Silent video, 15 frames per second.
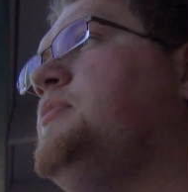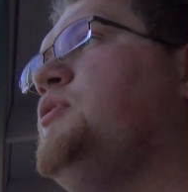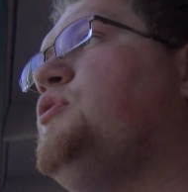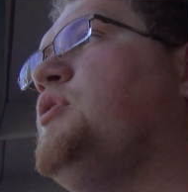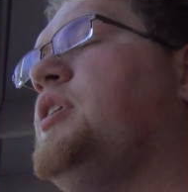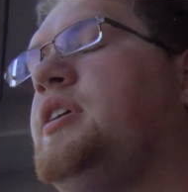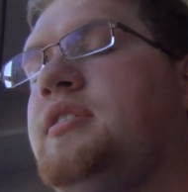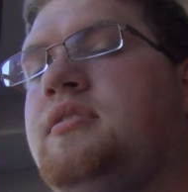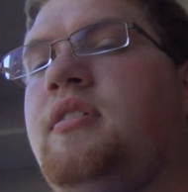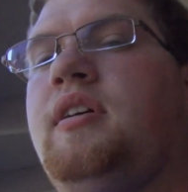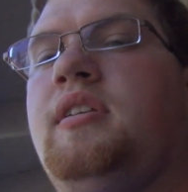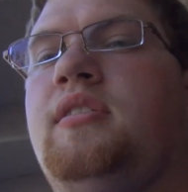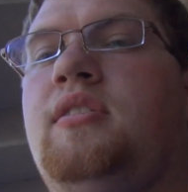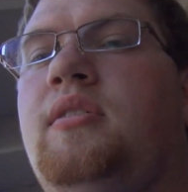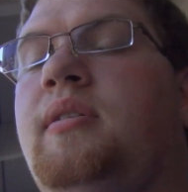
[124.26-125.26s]
before you just go
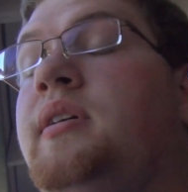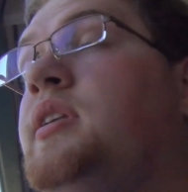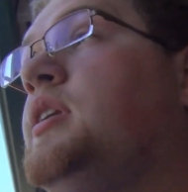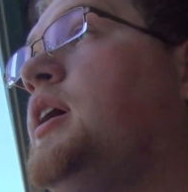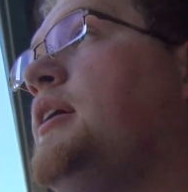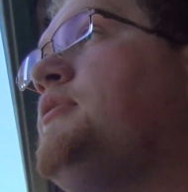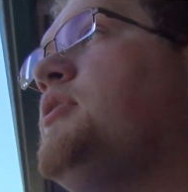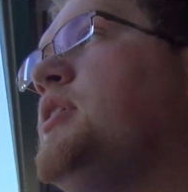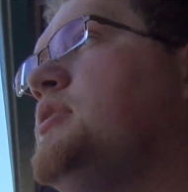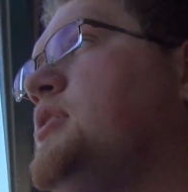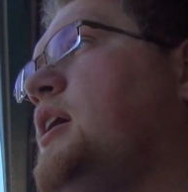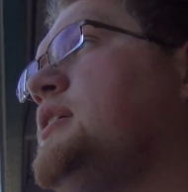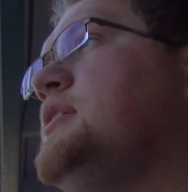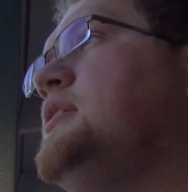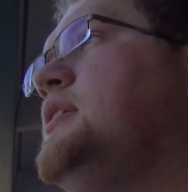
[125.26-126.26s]
ahead and do it. And I've already
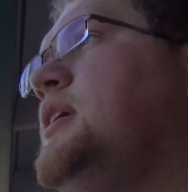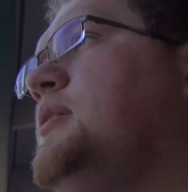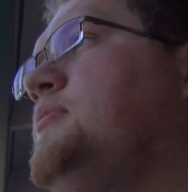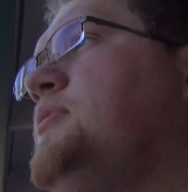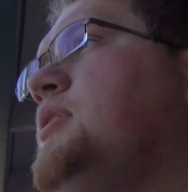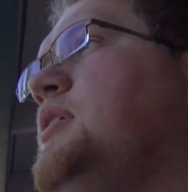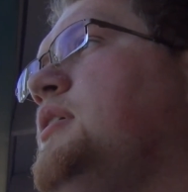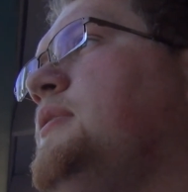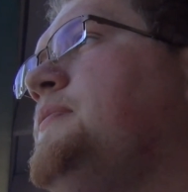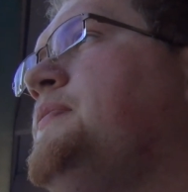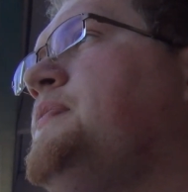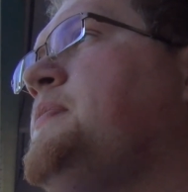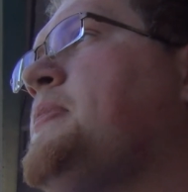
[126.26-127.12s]
talked to the DMV.